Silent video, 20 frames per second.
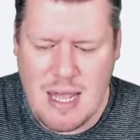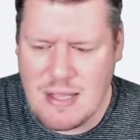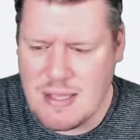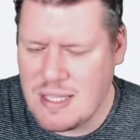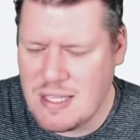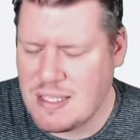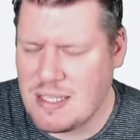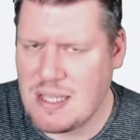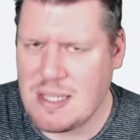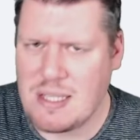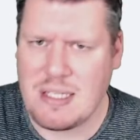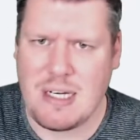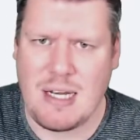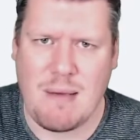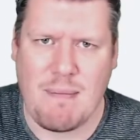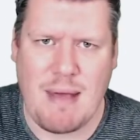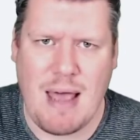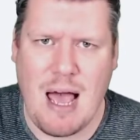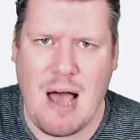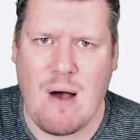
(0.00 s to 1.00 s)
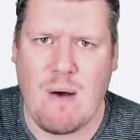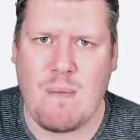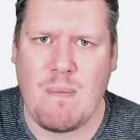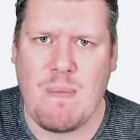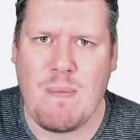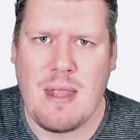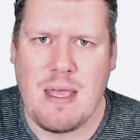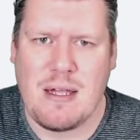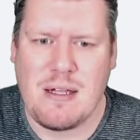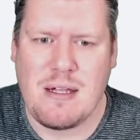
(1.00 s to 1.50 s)
This isn't about
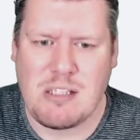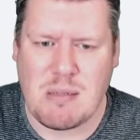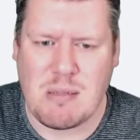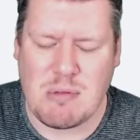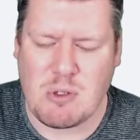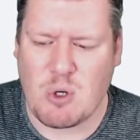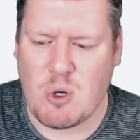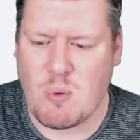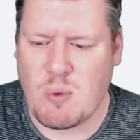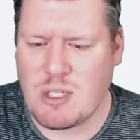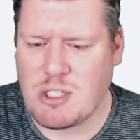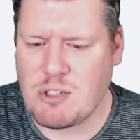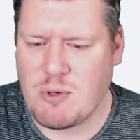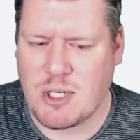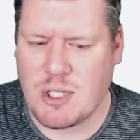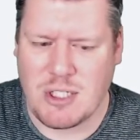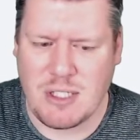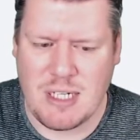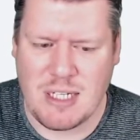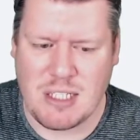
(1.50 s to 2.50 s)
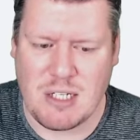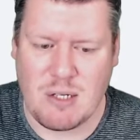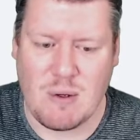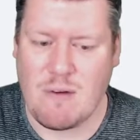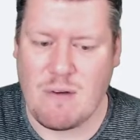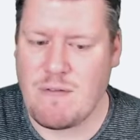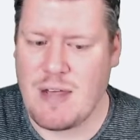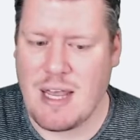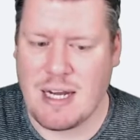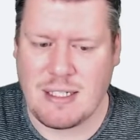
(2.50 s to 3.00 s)
some sort of restriction that's going to
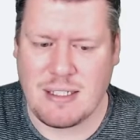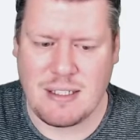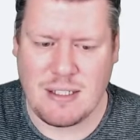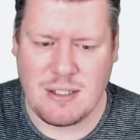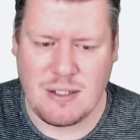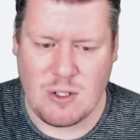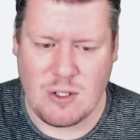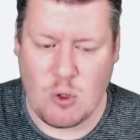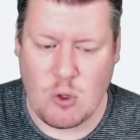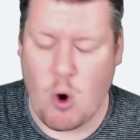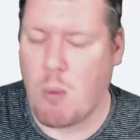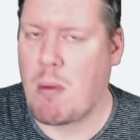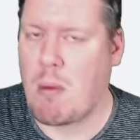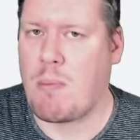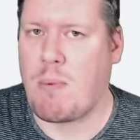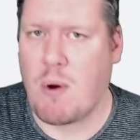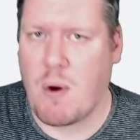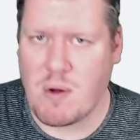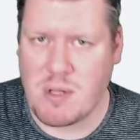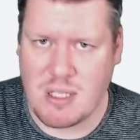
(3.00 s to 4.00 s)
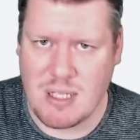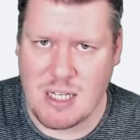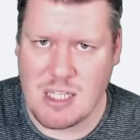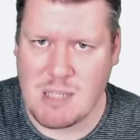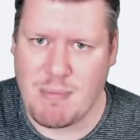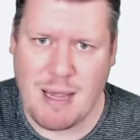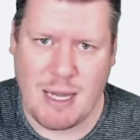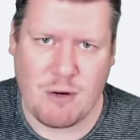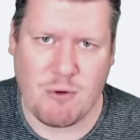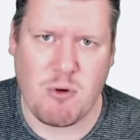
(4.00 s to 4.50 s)
affect the normal person that's
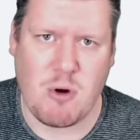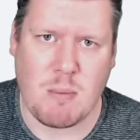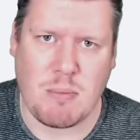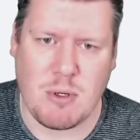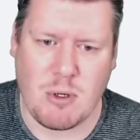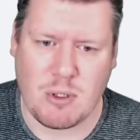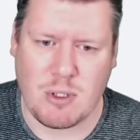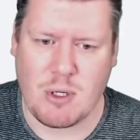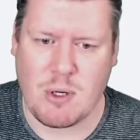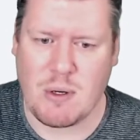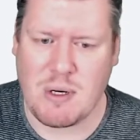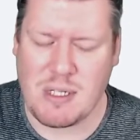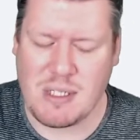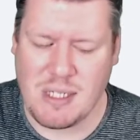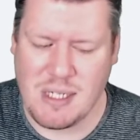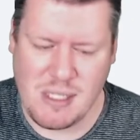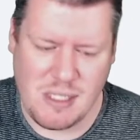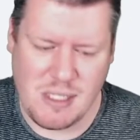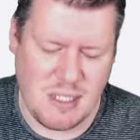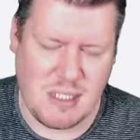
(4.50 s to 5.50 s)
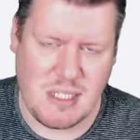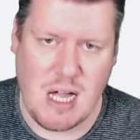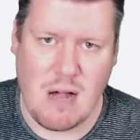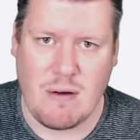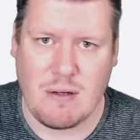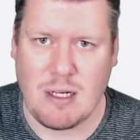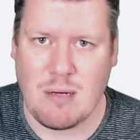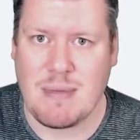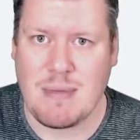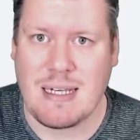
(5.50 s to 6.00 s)
buying cryptocurrencies and
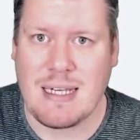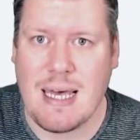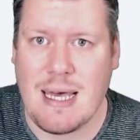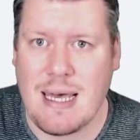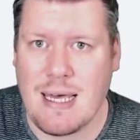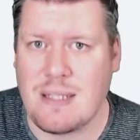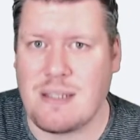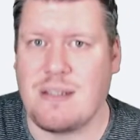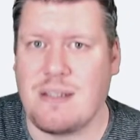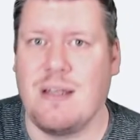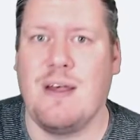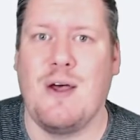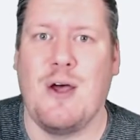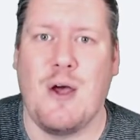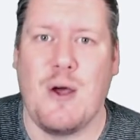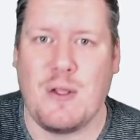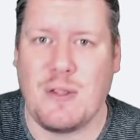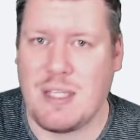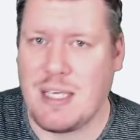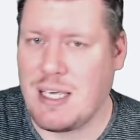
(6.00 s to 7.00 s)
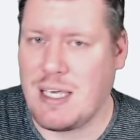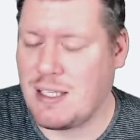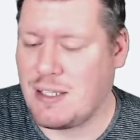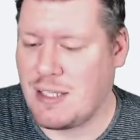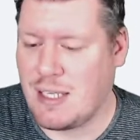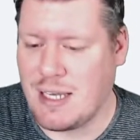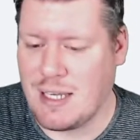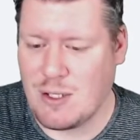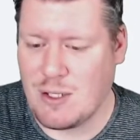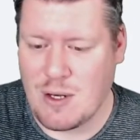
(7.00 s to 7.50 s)
selling them, because
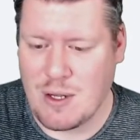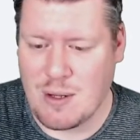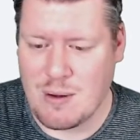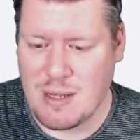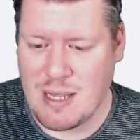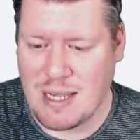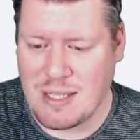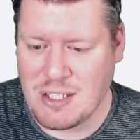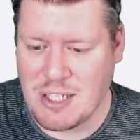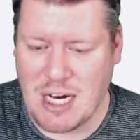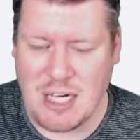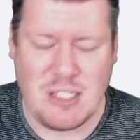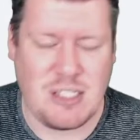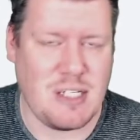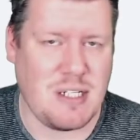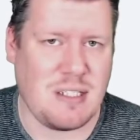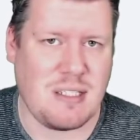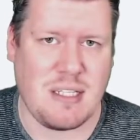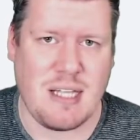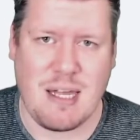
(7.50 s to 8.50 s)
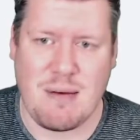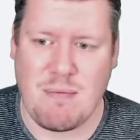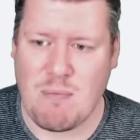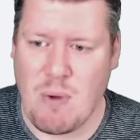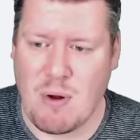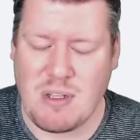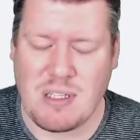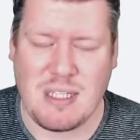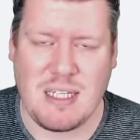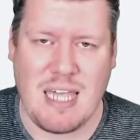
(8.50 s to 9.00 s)
the exchanges that
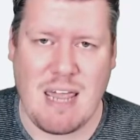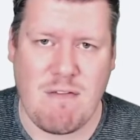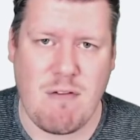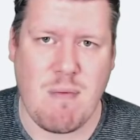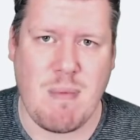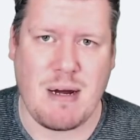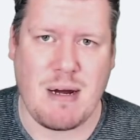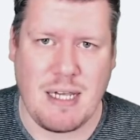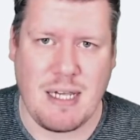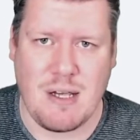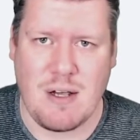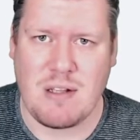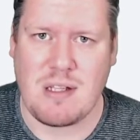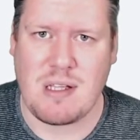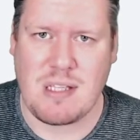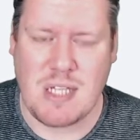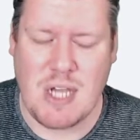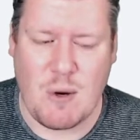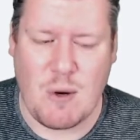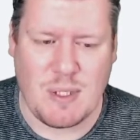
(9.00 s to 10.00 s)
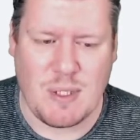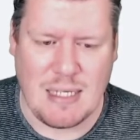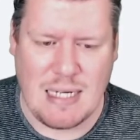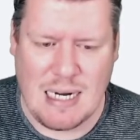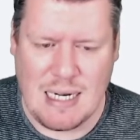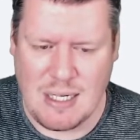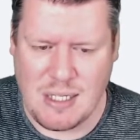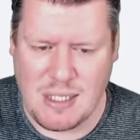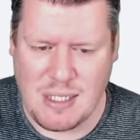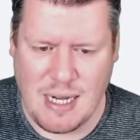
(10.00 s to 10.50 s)
mostly everybody uses here in the
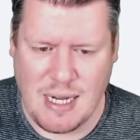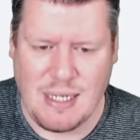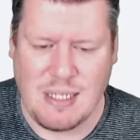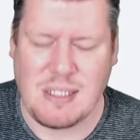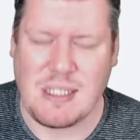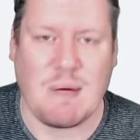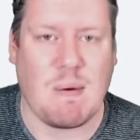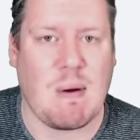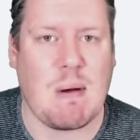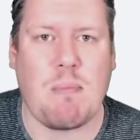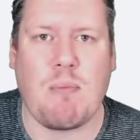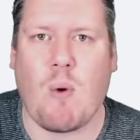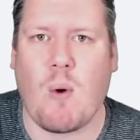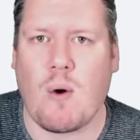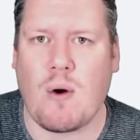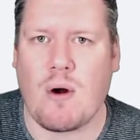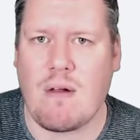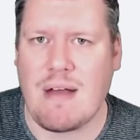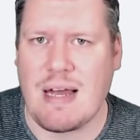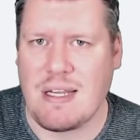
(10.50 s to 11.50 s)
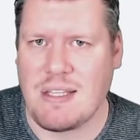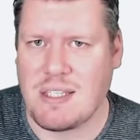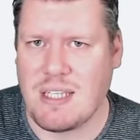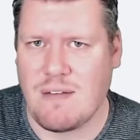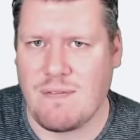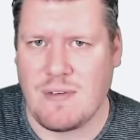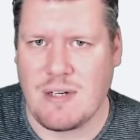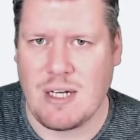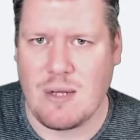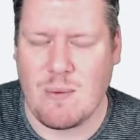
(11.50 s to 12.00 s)
United States, they report all that
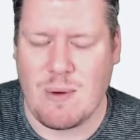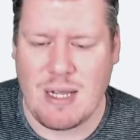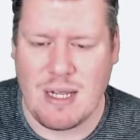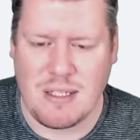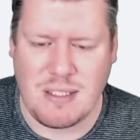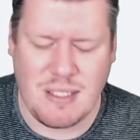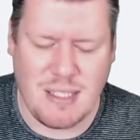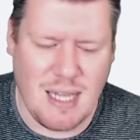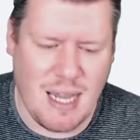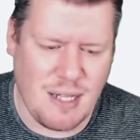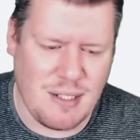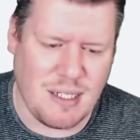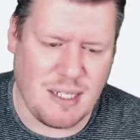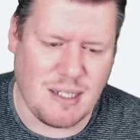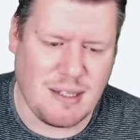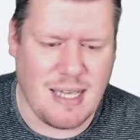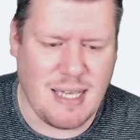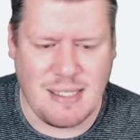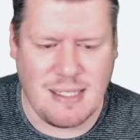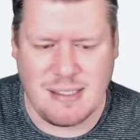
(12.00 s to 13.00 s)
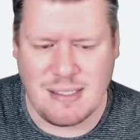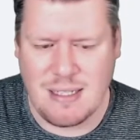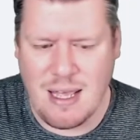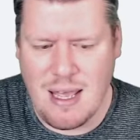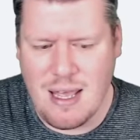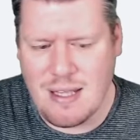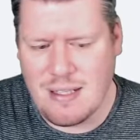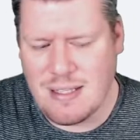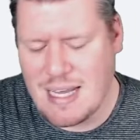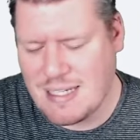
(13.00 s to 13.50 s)
stuff anyways. You guys get that
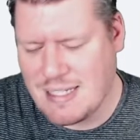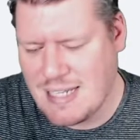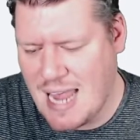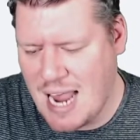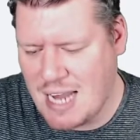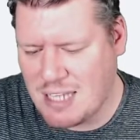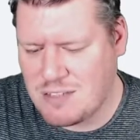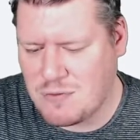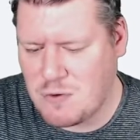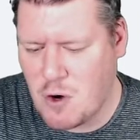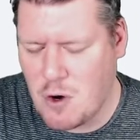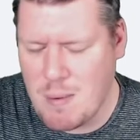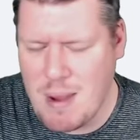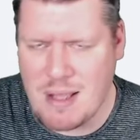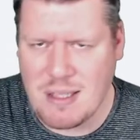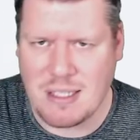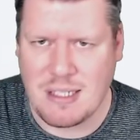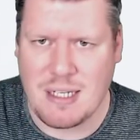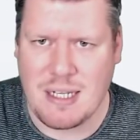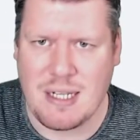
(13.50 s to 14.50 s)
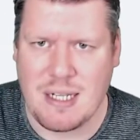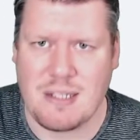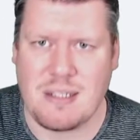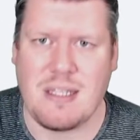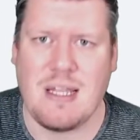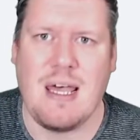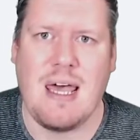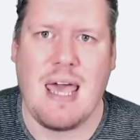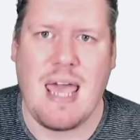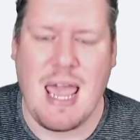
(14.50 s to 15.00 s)
tax form as it is.
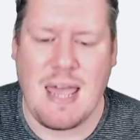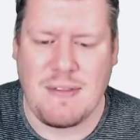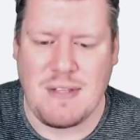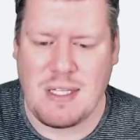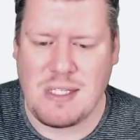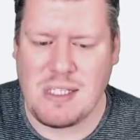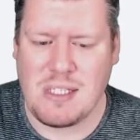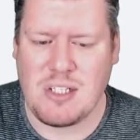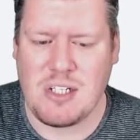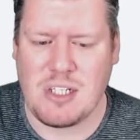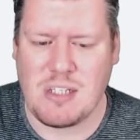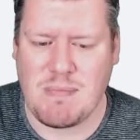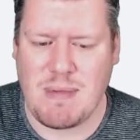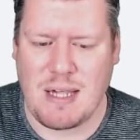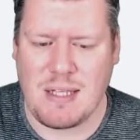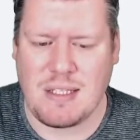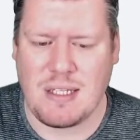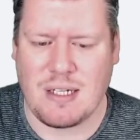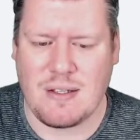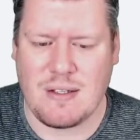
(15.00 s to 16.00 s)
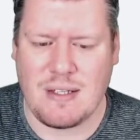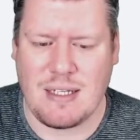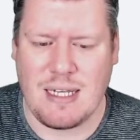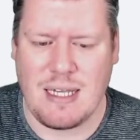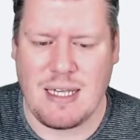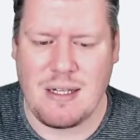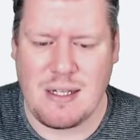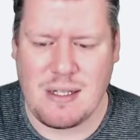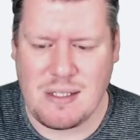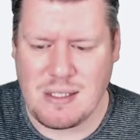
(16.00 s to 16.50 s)
And this is just
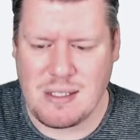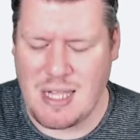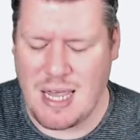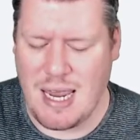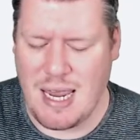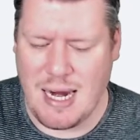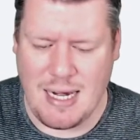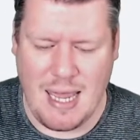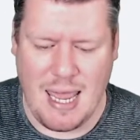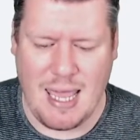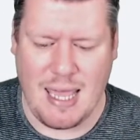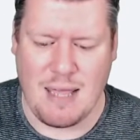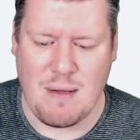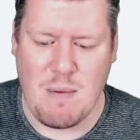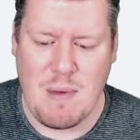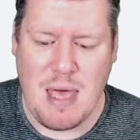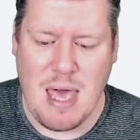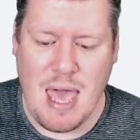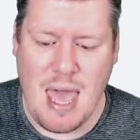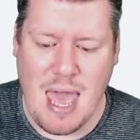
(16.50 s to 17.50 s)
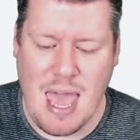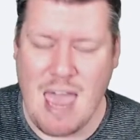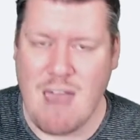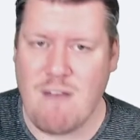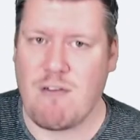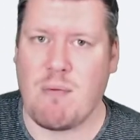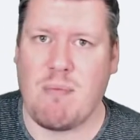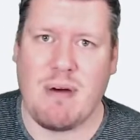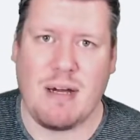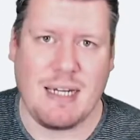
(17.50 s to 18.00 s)
basically saying, hey,
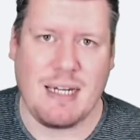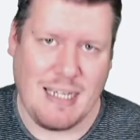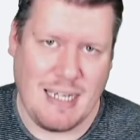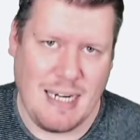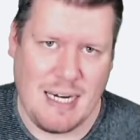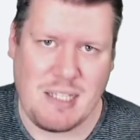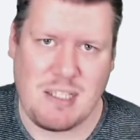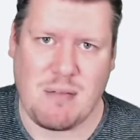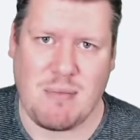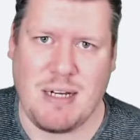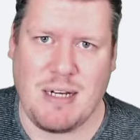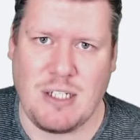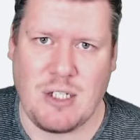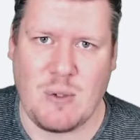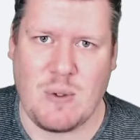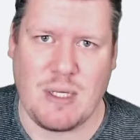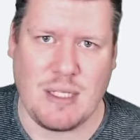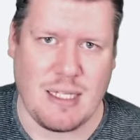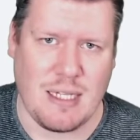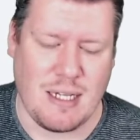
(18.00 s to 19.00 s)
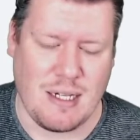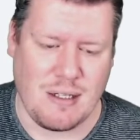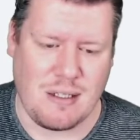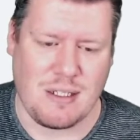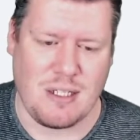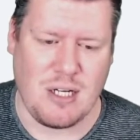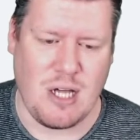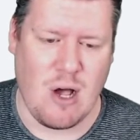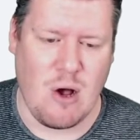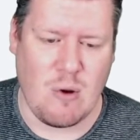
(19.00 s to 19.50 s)
everybody needs to be doing this,
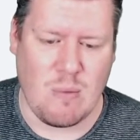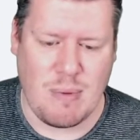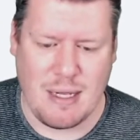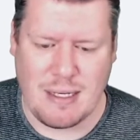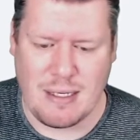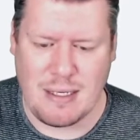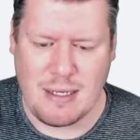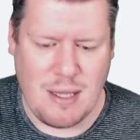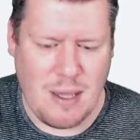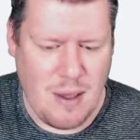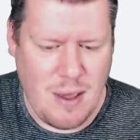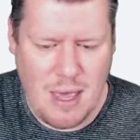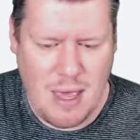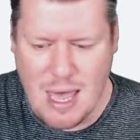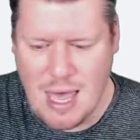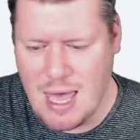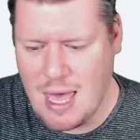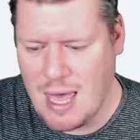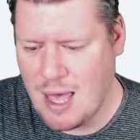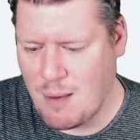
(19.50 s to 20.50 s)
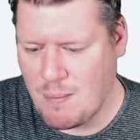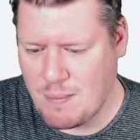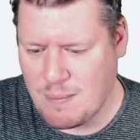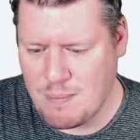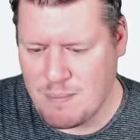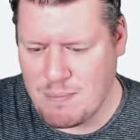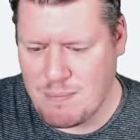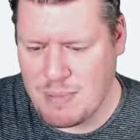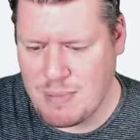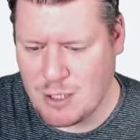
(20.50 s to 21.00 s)
you know, but
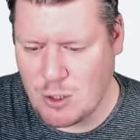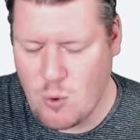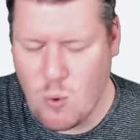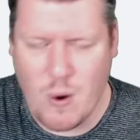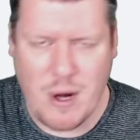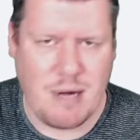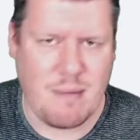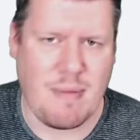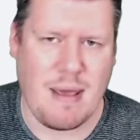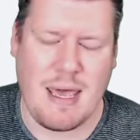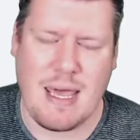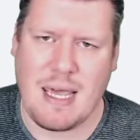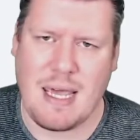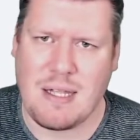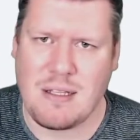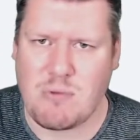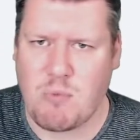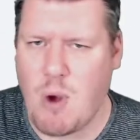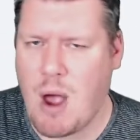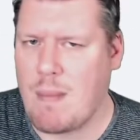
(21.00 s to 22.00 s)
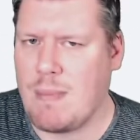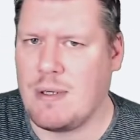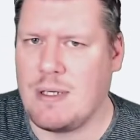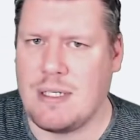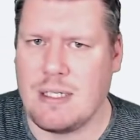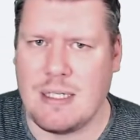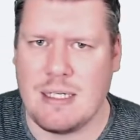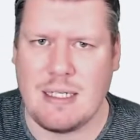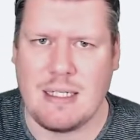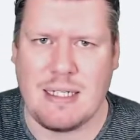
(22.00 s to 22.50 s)
Coinbase,
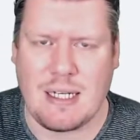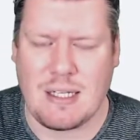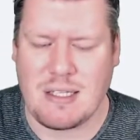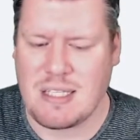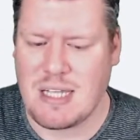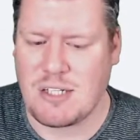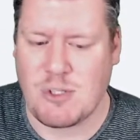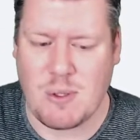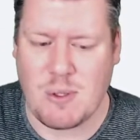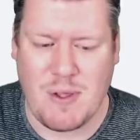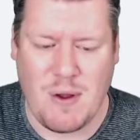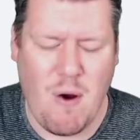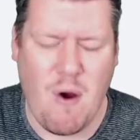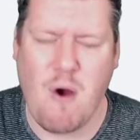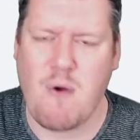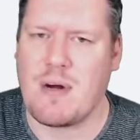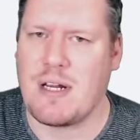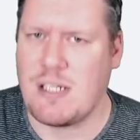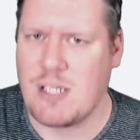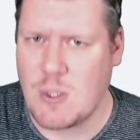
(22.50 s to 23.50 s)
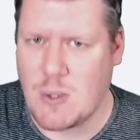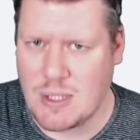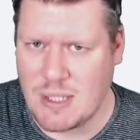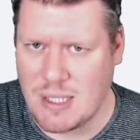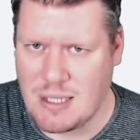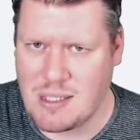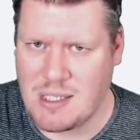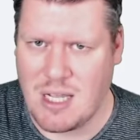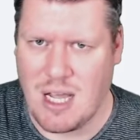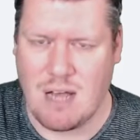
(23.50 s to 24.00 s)
Robinhood, etc., they're already doing
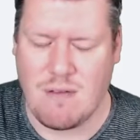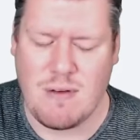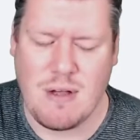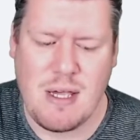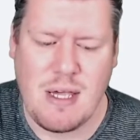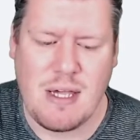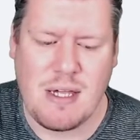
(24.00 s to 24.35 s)
this stuff.